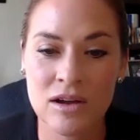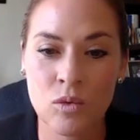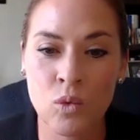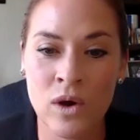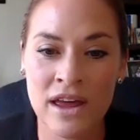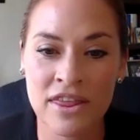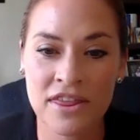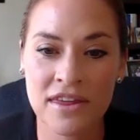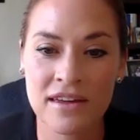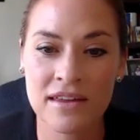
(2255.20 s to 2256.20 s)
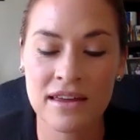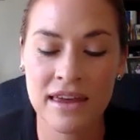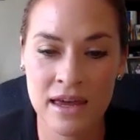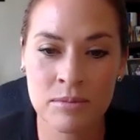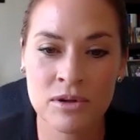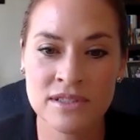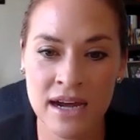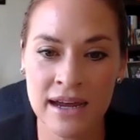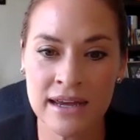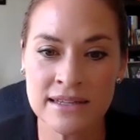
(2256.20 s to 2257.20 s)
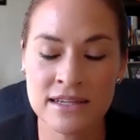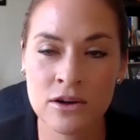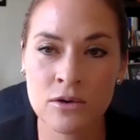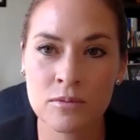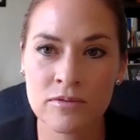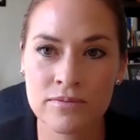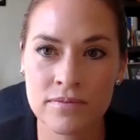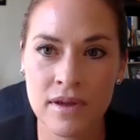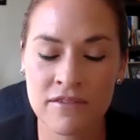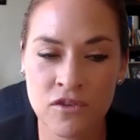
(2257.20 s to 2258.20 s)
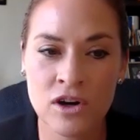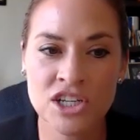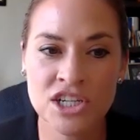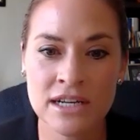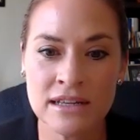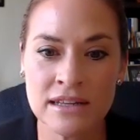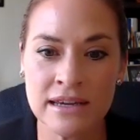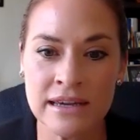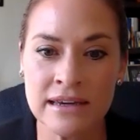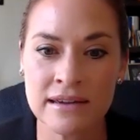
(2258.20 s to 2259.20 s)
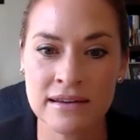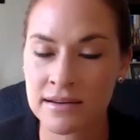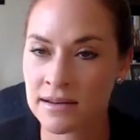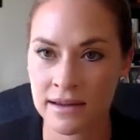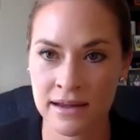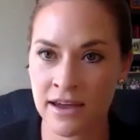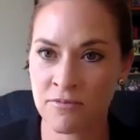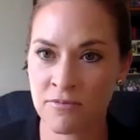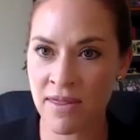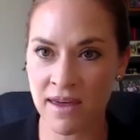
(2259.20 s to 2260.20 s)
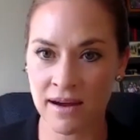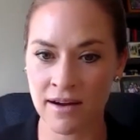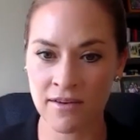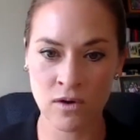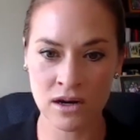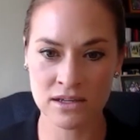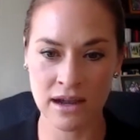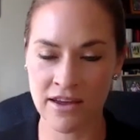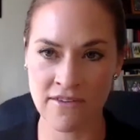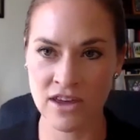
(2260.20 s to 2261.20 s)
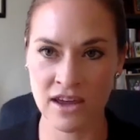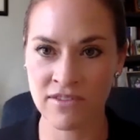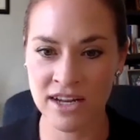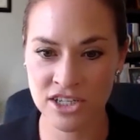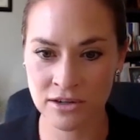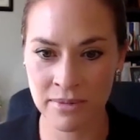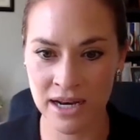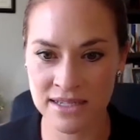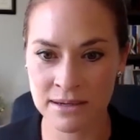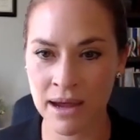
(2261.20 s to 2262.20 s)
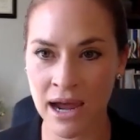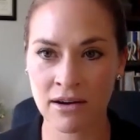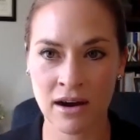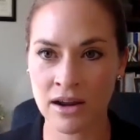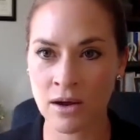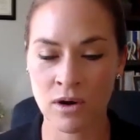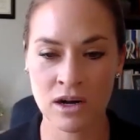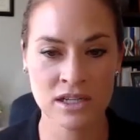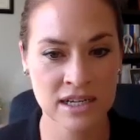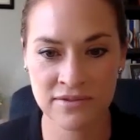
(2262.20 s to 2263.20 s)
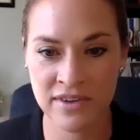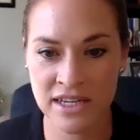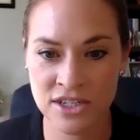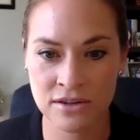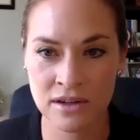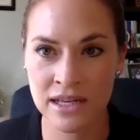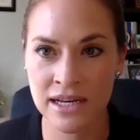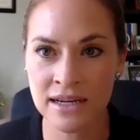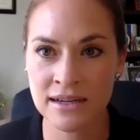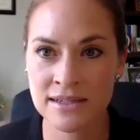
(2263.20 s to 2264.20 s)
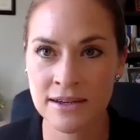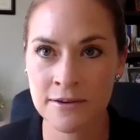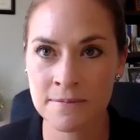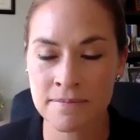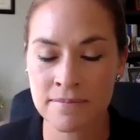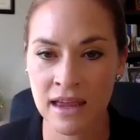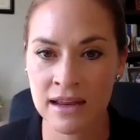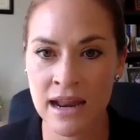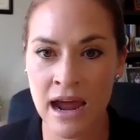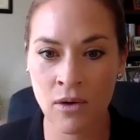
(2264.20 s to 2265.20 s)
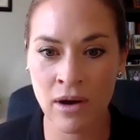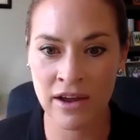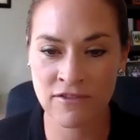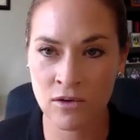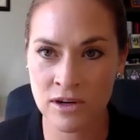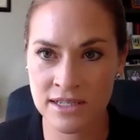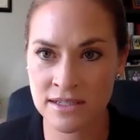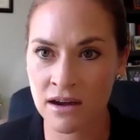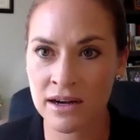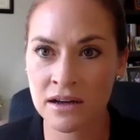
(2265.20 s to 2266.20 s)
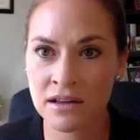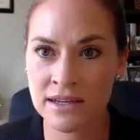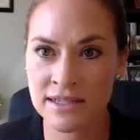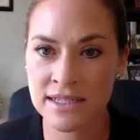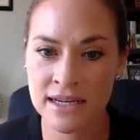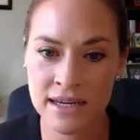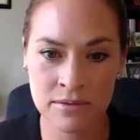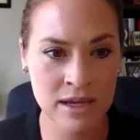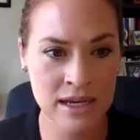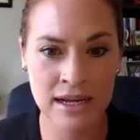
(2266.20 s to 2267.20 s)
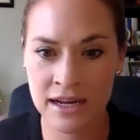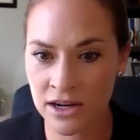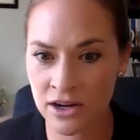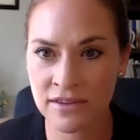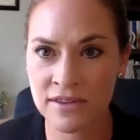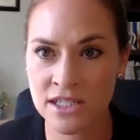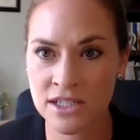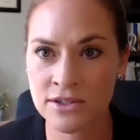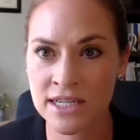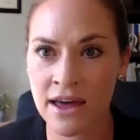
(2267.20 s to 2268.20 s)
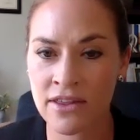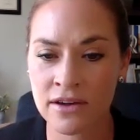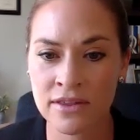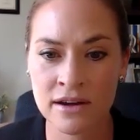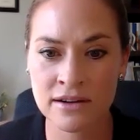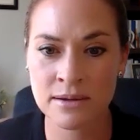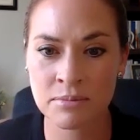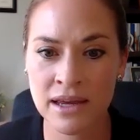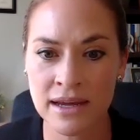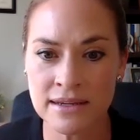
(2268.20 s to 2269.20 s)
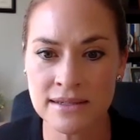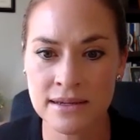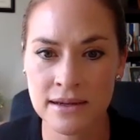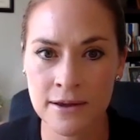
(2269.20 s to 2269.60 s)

with kibble diet, so unfortunately, and I've been there, I have the conventional medicine background. I worked in conventional clinics, and now I focus on holistic, and we can integrate the two together, and there is a place.